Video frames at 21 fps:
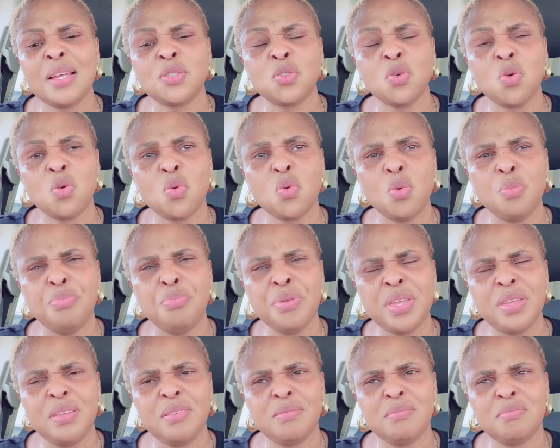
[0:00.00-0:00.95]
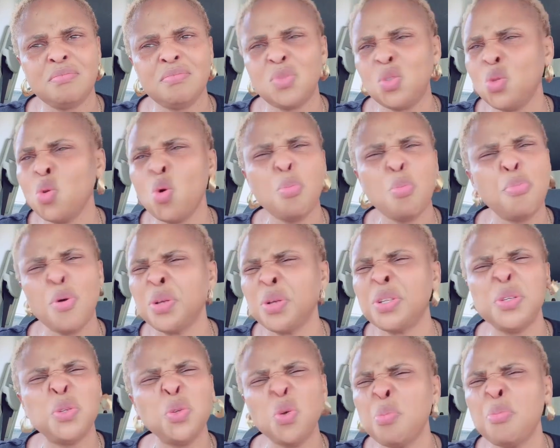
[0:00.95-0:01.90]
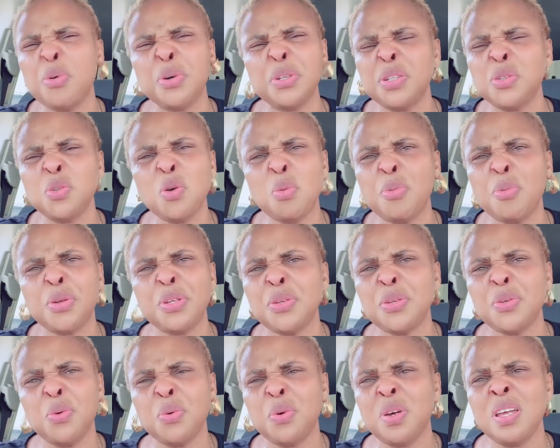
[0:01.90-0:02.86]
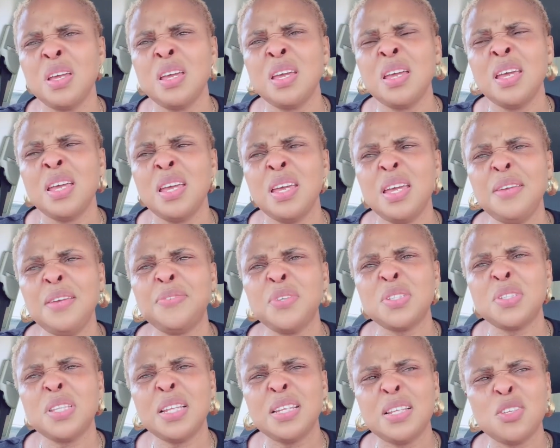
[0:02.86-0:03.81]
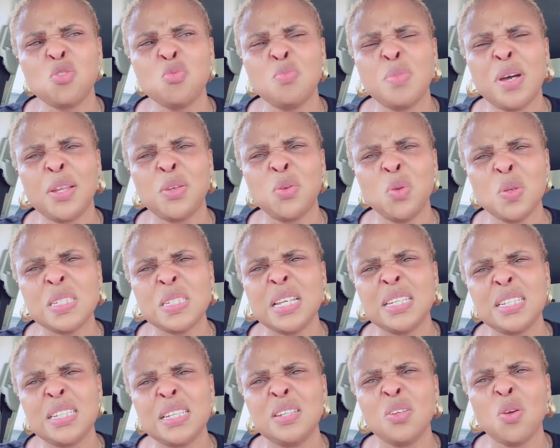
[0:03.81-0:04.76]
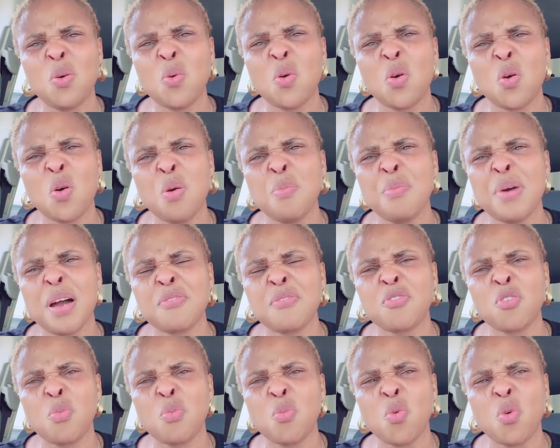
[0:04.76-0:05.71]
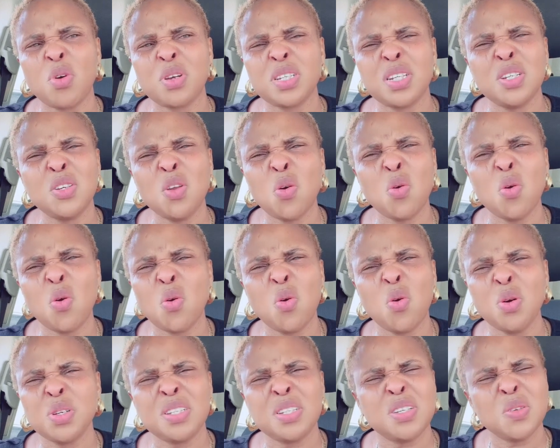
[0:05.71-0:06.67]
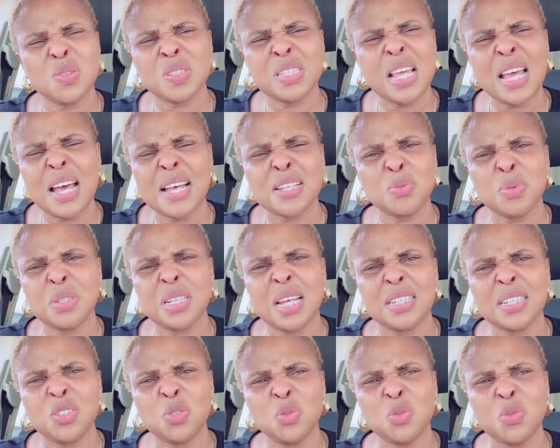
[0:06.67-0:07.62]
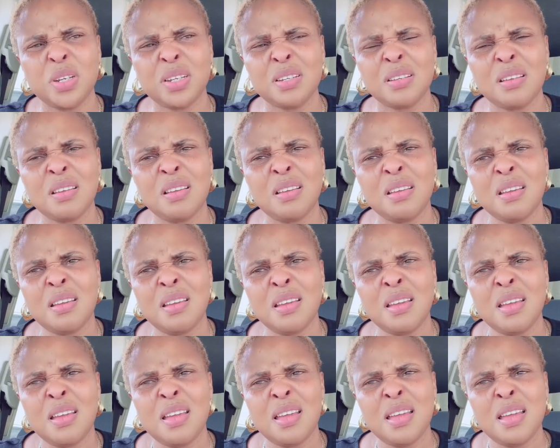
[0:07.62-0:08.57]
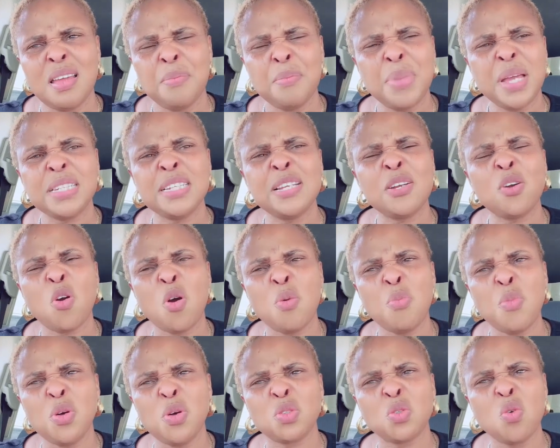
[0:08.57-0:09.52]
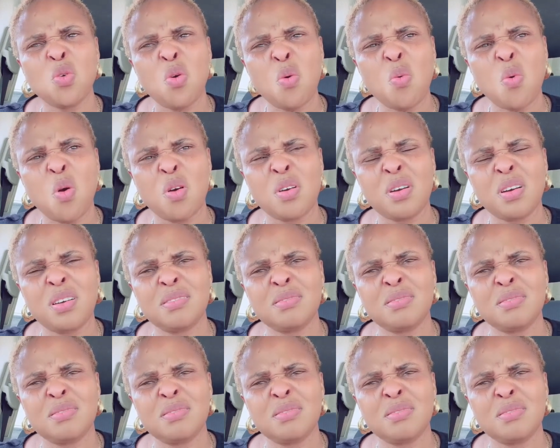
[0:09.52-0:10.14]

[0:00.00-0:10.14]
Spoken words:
tongue will be. Nobody know. If to say this woman no say she not go come back from work, she not go. She will stay house with her children. But she come out, go work.